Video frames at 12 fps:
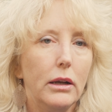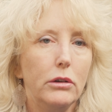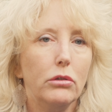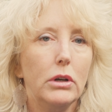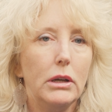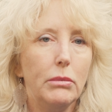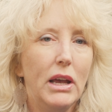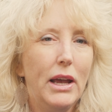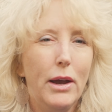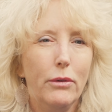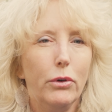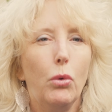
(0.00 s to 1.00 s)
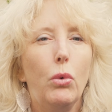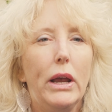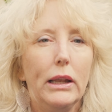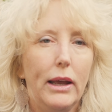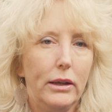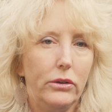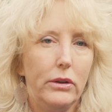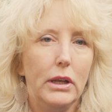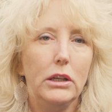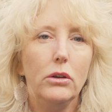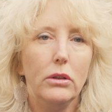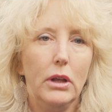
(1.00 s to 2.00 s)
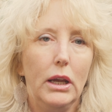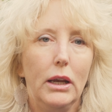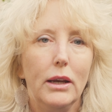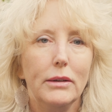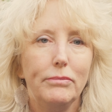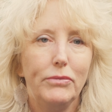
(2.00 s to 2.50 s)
a dream for way less than you think.